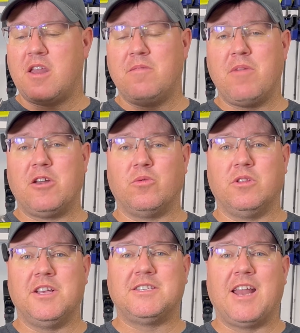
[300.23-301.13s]
had made a
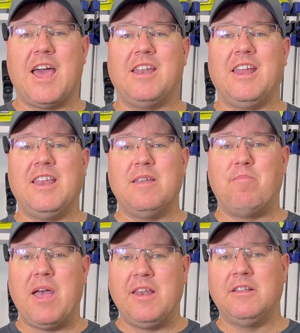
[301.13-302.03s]
release that had an
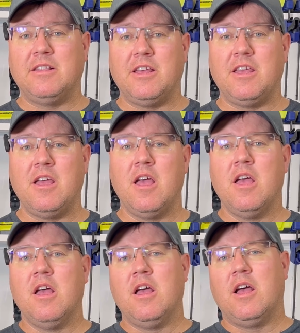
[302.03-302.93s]
independently
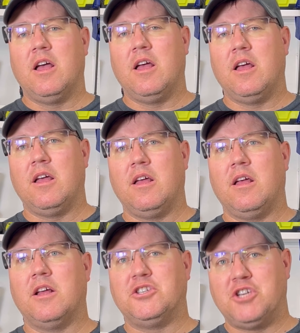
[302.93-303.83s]

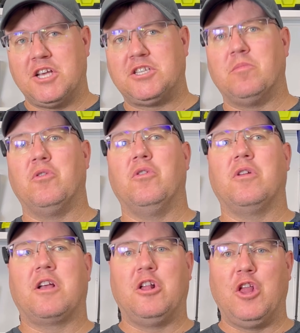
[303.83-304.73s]

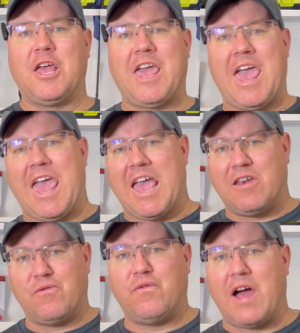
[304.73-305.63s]
adjustable click
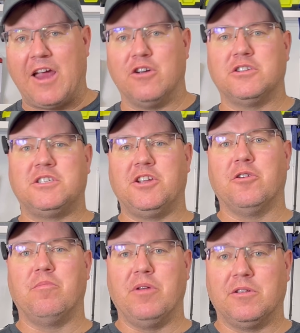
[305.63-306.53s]
and fire
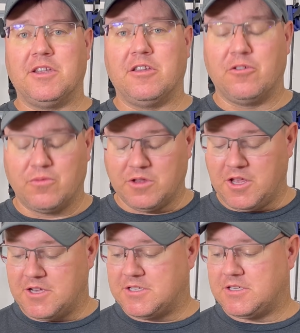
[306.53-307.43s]
sear built into the
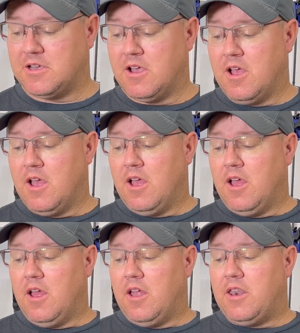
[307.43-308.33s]
release.
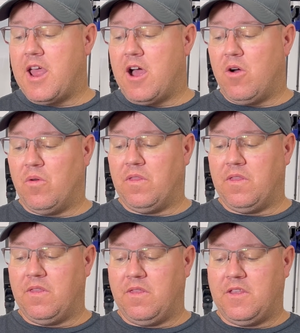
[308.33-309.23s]
Now,
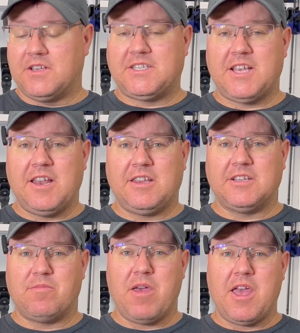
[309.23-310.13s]
the Ascent
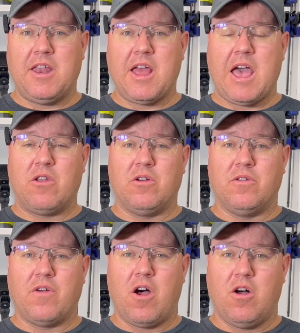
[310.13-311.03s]
is made out
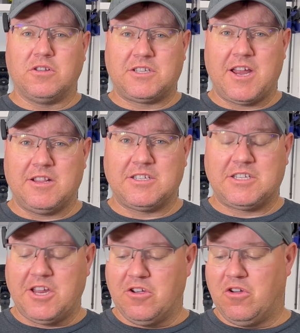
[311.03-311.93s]
of all stainless
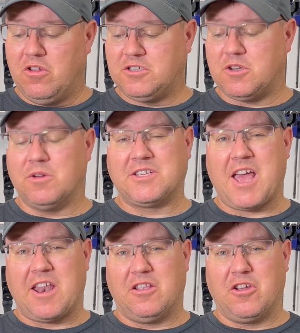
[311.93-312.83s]
steel, so it's
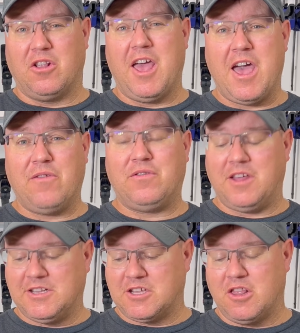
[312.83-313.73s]
got a little heft.
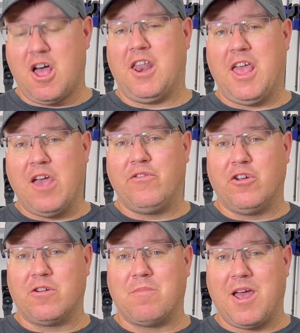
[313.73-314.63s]
It's a lot
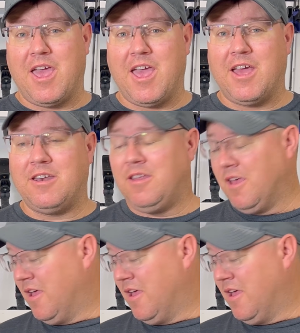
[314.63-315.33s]
heavier in my hand